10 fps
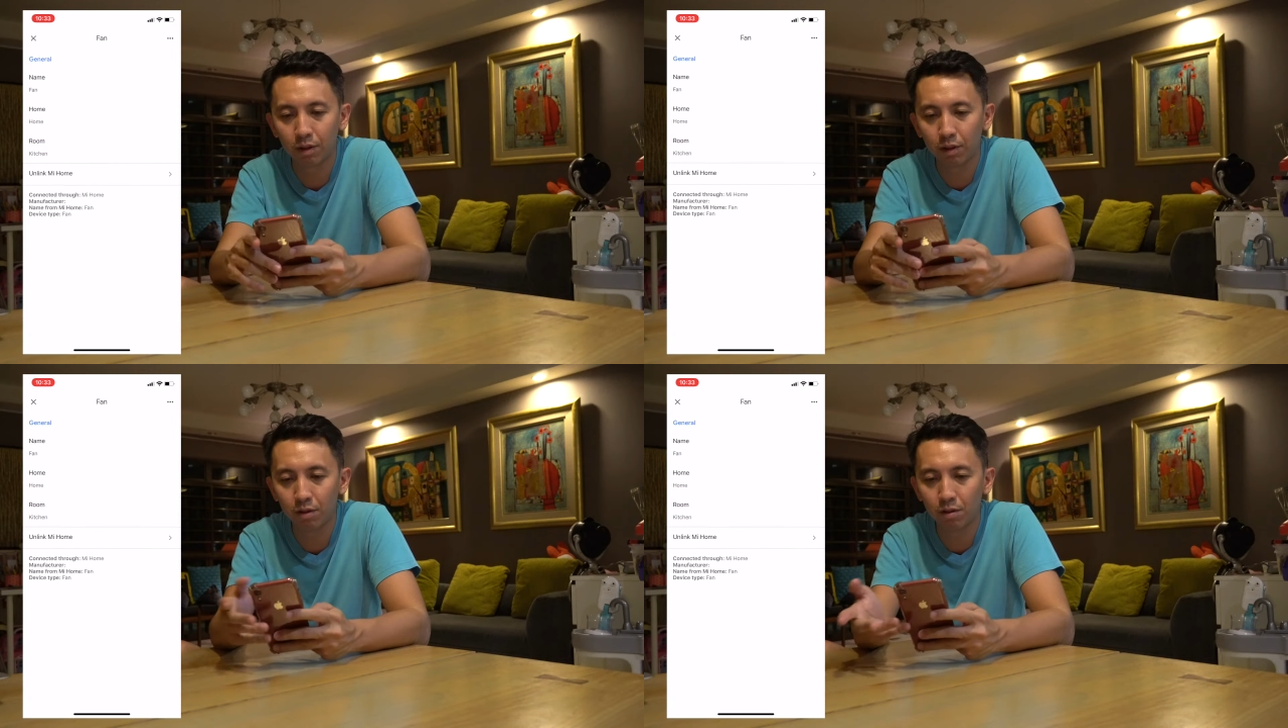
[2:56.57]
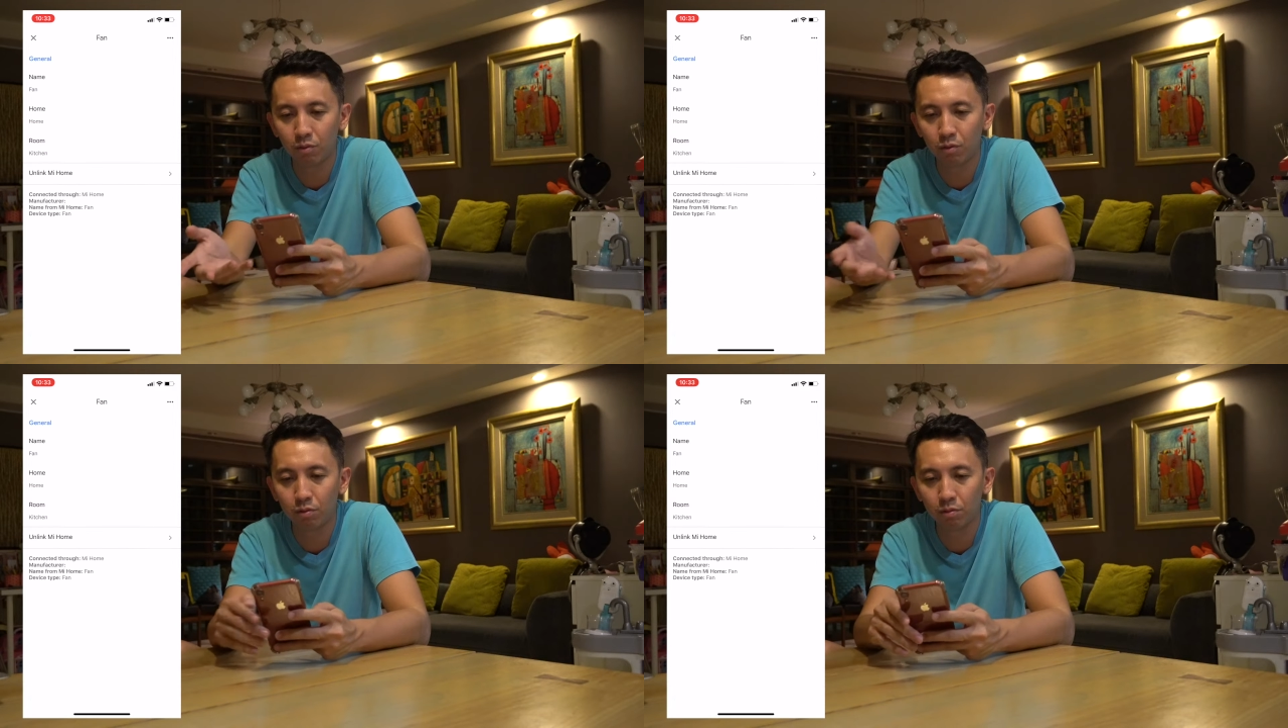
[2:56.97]
I can't
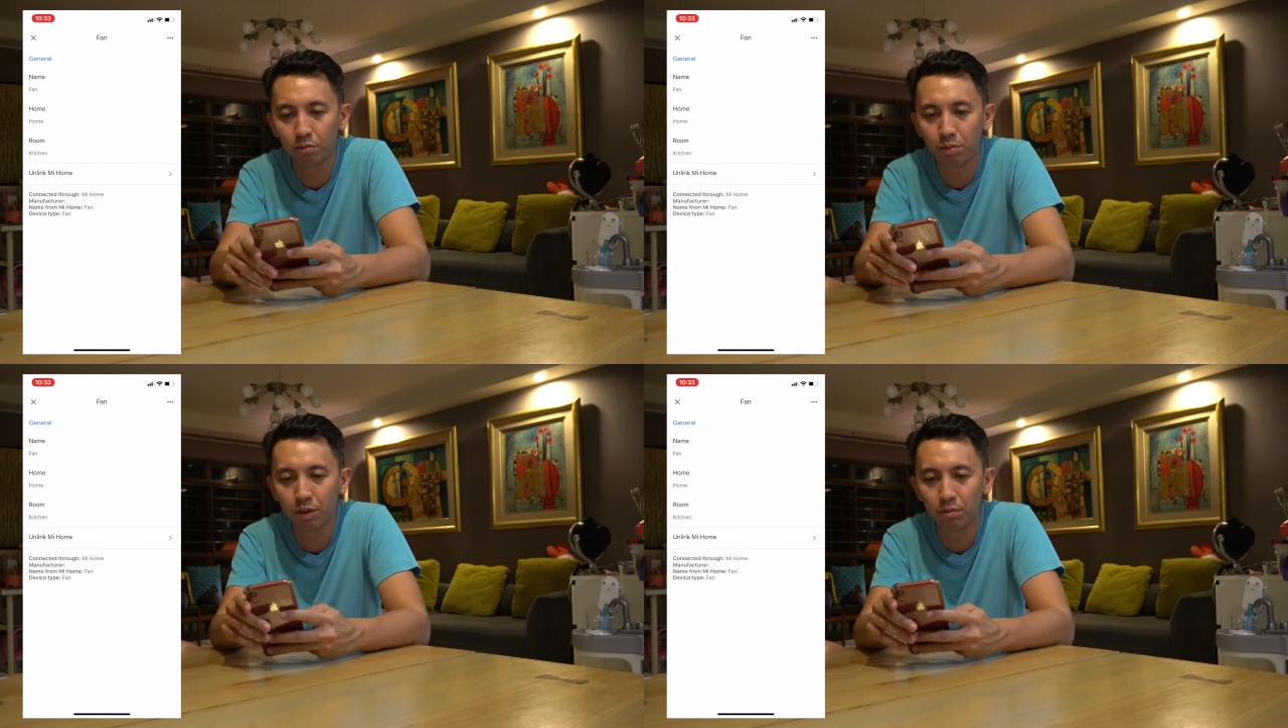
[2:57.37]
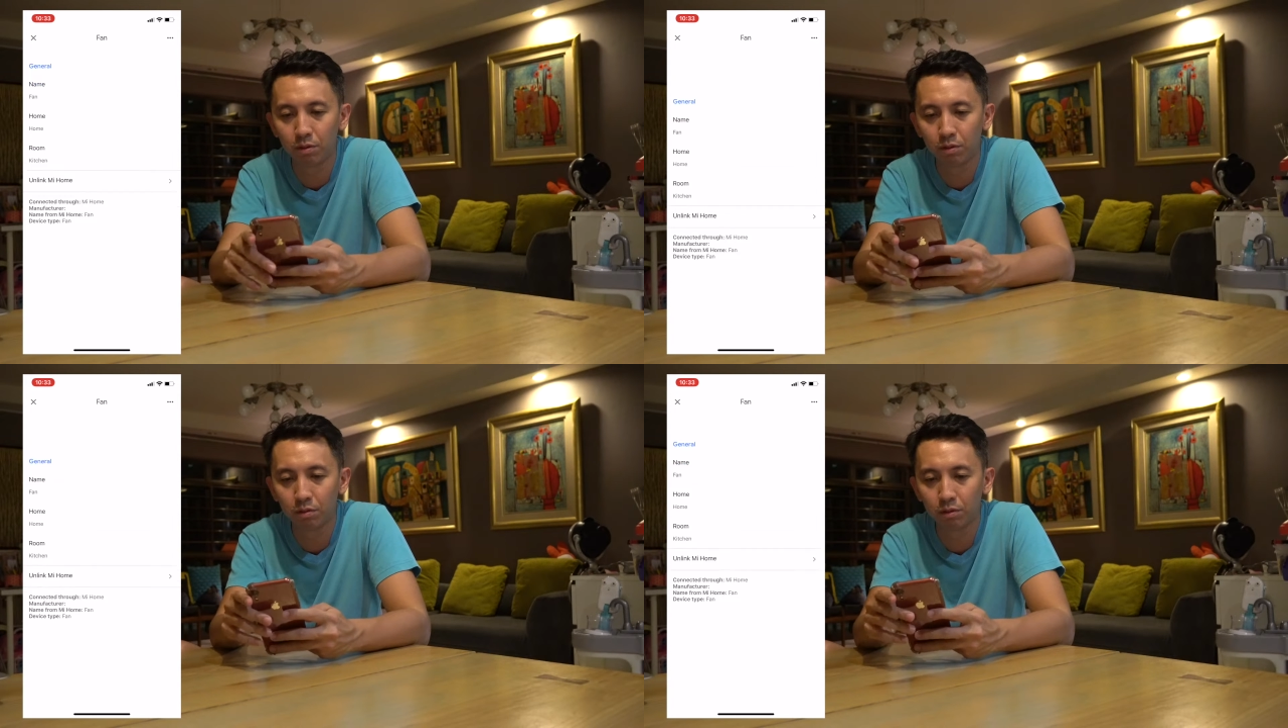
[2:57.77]
seem to be
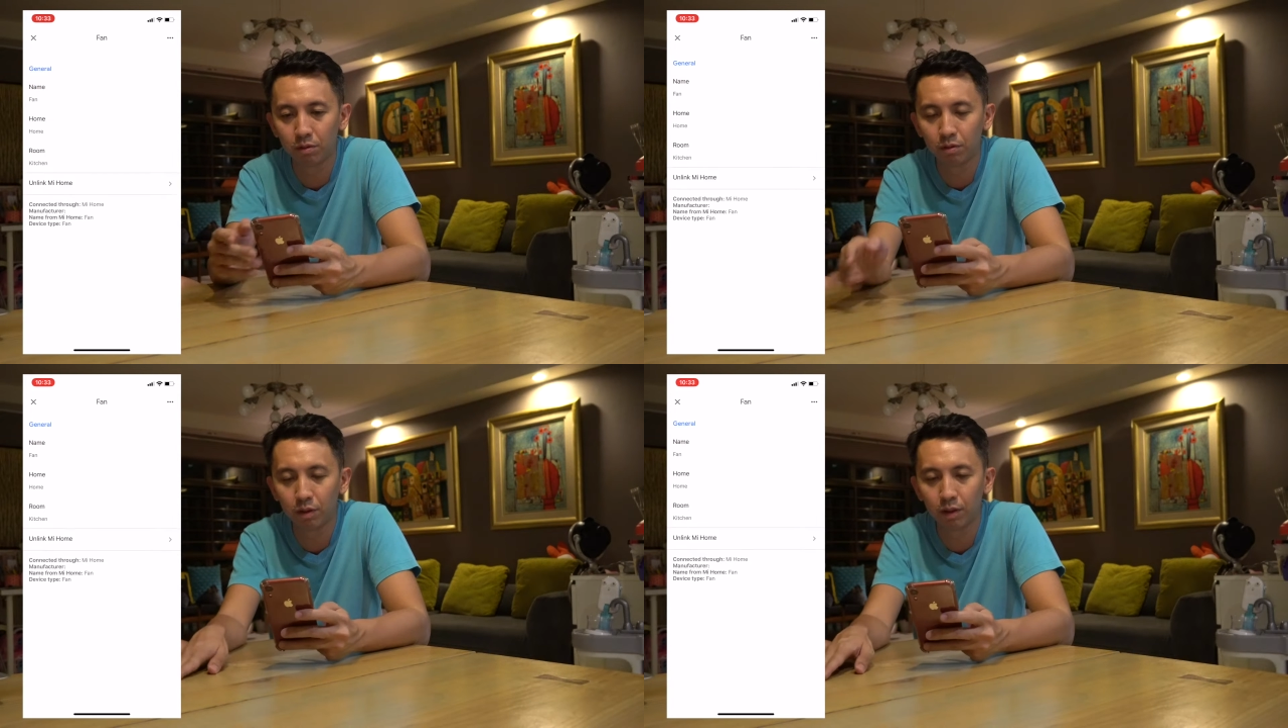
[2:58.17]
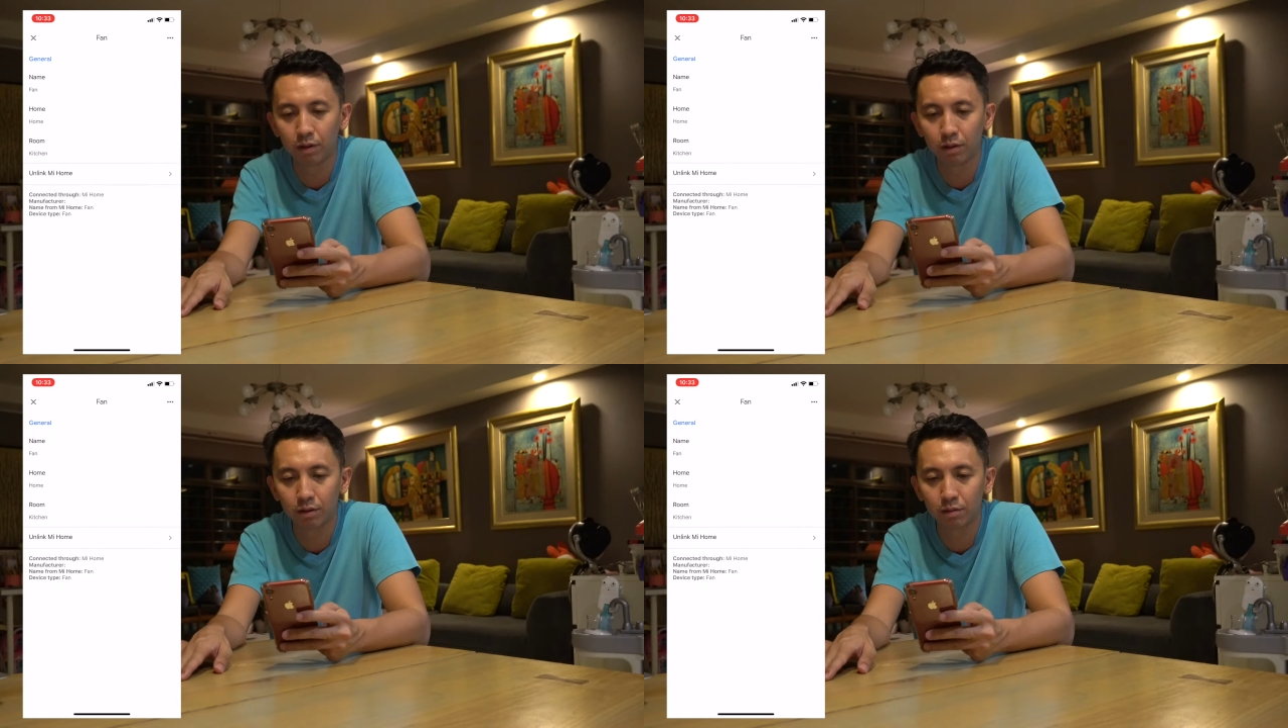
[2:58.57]
able to, you know,
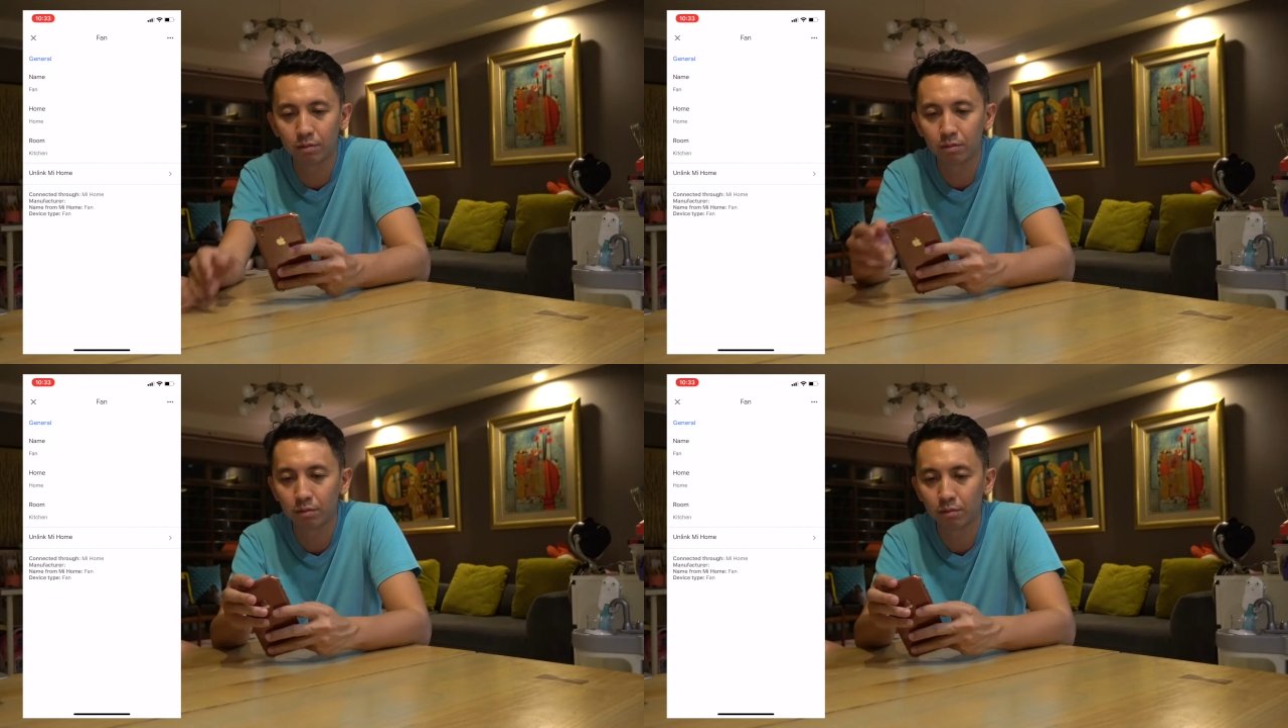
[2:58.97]
like um,